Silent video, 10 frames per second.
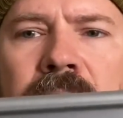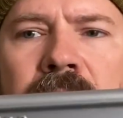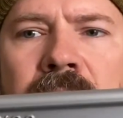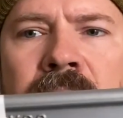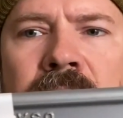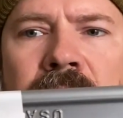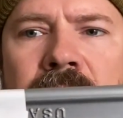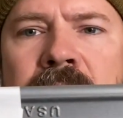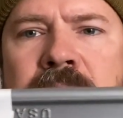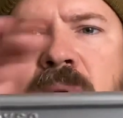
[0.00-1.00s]
And
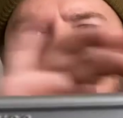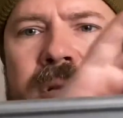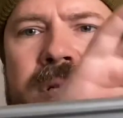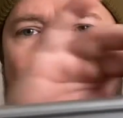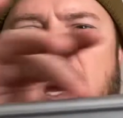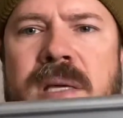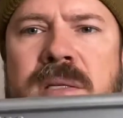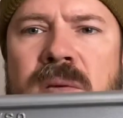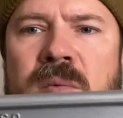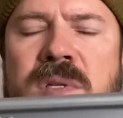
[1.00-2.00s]
this part just weighs
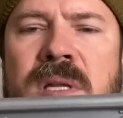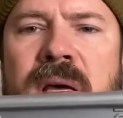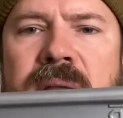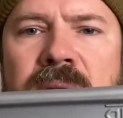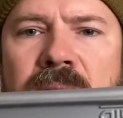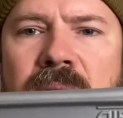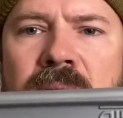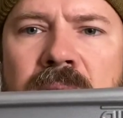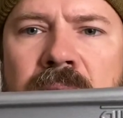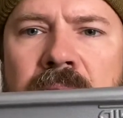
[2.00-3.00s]
almost nothing.
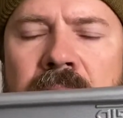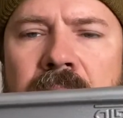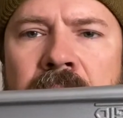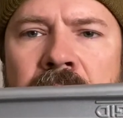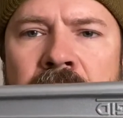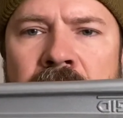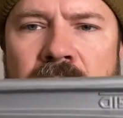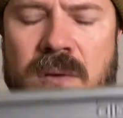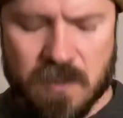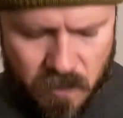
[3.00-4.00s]
And
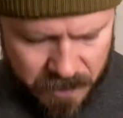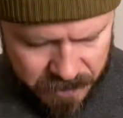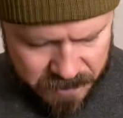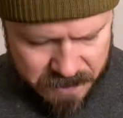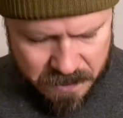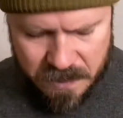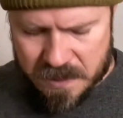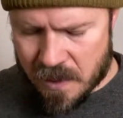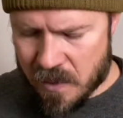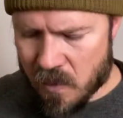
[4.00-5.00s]
whereas this
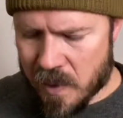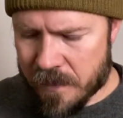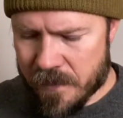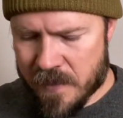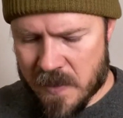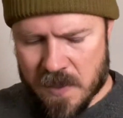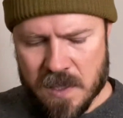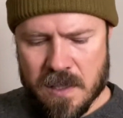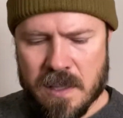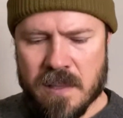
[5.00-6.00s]
other one,
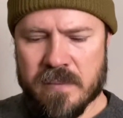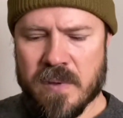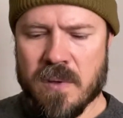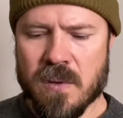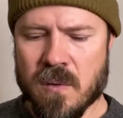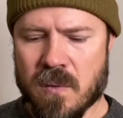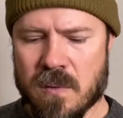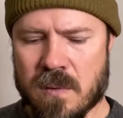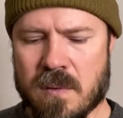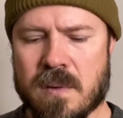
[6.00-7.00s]
I don't even know.
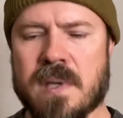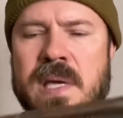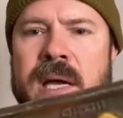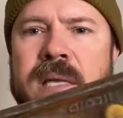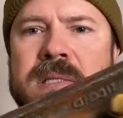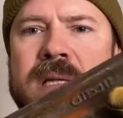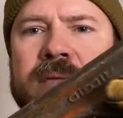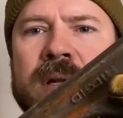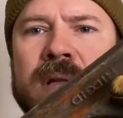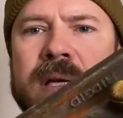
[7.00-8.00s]
Yeah, it's
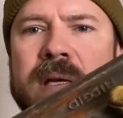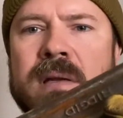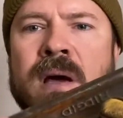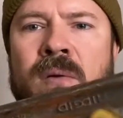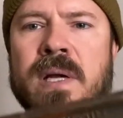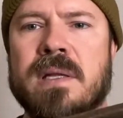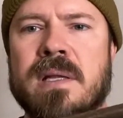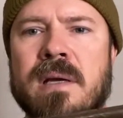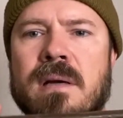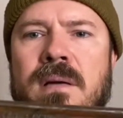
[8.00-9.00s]
definitely not right
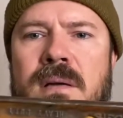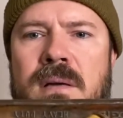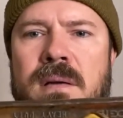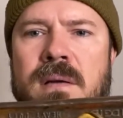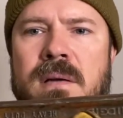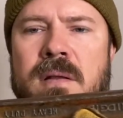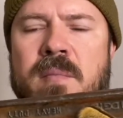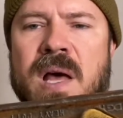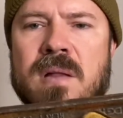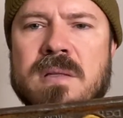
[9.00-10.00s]
there.
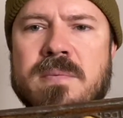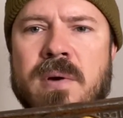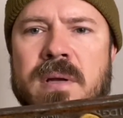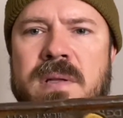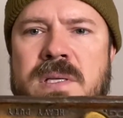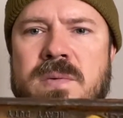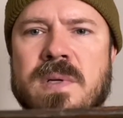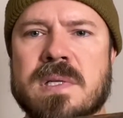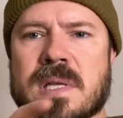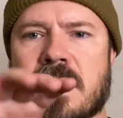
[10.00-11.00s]
Balance point on this one
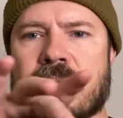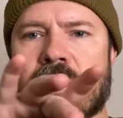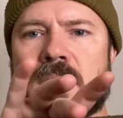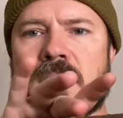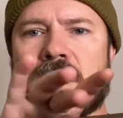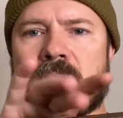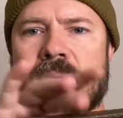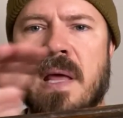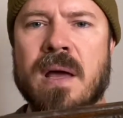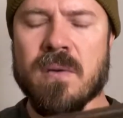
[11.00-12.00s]
is like further
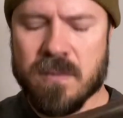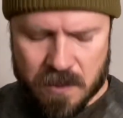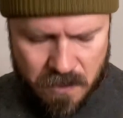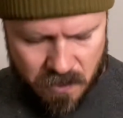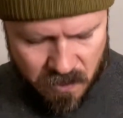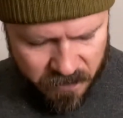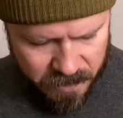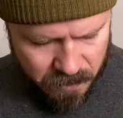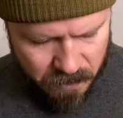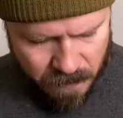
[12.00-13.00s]
down over
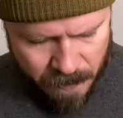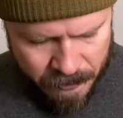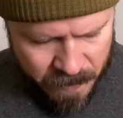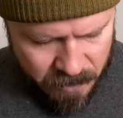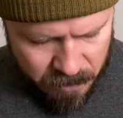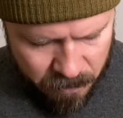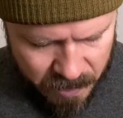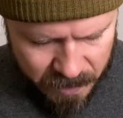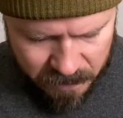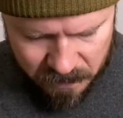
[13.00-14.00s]
here.
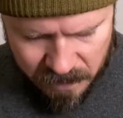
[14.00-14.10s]
But